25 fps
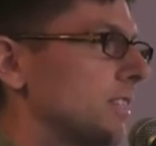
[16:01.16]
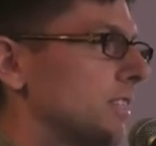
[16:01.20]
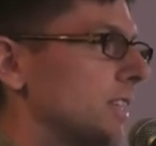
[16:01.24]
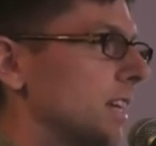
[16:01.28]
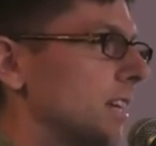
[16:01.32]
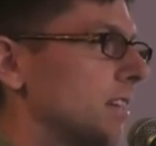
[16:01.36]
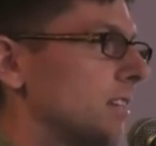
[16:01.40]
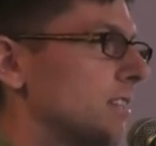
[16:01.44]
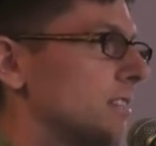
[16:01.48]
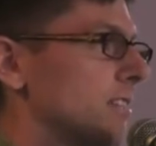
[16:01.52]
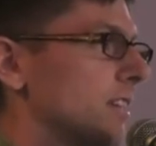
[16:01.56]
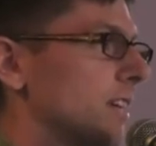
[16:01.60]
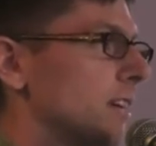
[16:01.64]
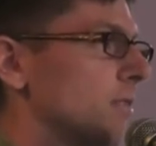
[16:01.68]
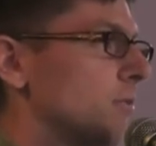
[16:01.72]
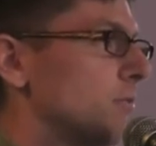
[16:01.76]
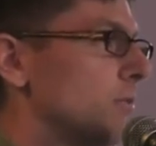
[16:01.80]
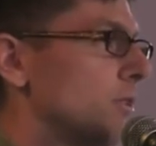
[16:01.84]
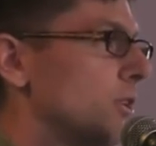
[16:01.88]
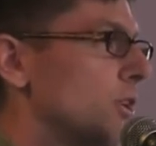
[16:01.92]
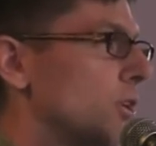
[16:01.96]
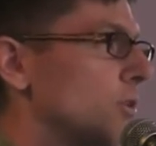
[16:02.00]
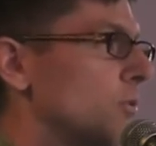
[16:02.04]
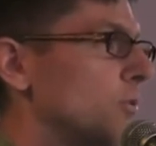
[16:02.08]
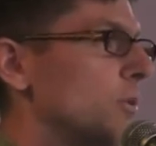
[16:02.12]
with Xcel and say,
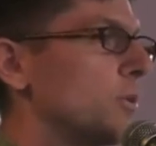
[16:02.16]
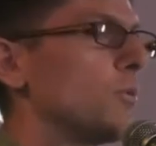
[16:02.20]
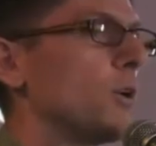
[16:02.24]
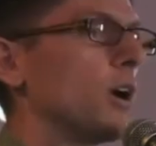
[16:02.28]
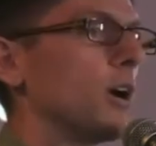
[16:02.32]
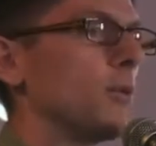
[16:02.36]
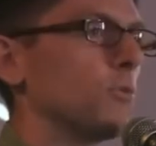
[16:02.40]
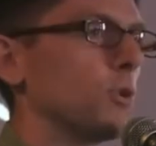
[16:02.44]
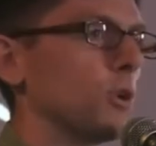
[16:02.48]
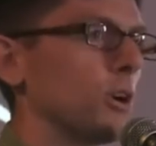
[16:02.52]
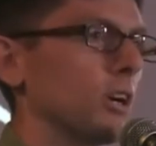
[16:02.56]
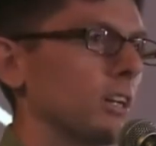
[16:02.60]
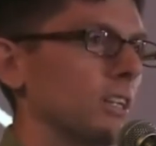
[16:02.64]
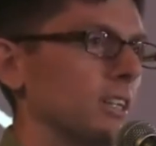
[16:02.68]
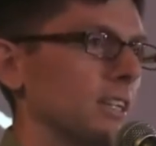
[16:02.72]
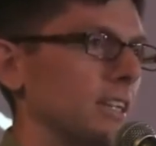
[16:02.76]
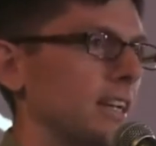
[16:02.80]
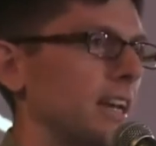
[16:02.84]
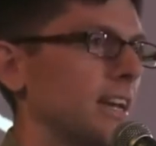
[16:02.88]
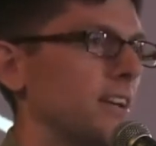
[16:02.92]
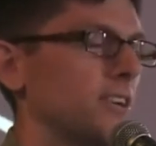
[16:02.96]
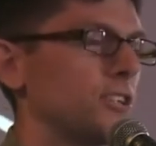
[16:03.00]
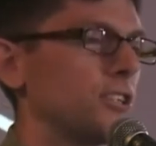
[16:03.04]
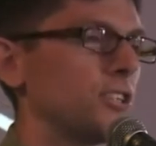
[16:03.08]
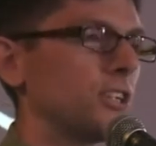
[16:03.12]
we want more
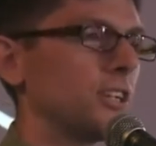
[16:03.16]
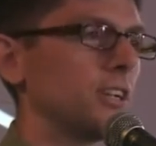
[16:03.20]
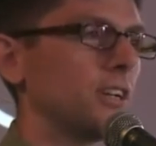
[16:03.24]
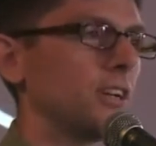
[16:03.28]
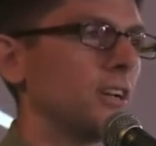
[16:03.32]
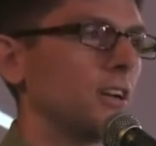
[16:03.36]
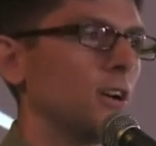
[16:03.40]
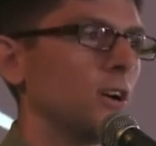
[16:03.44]
clean energy,